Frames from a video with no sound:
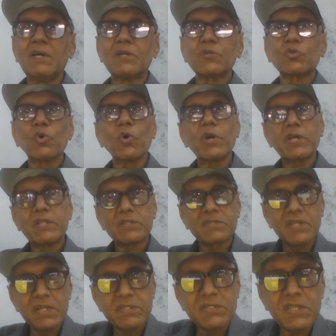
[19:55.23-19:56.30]
So in
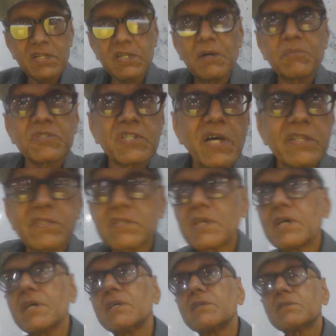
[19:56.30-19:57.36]
such
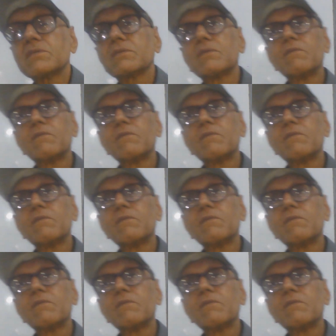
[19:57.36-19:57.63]
circumstances,